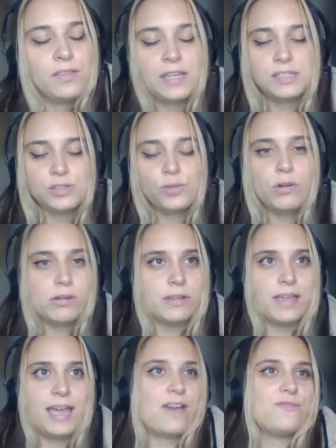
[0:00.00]
That's cool.
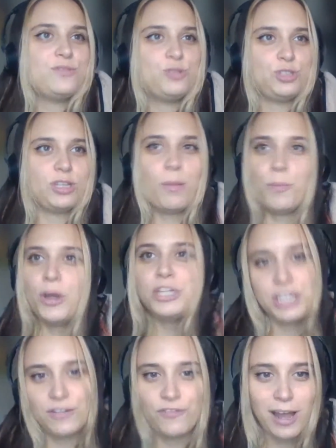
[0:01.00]
They have a
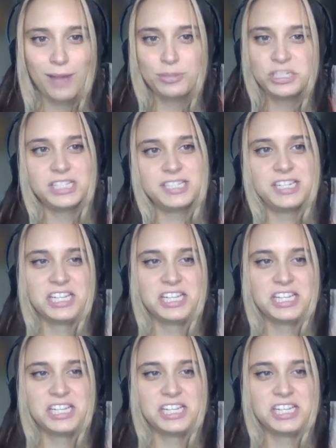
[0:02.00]
bunch of different options.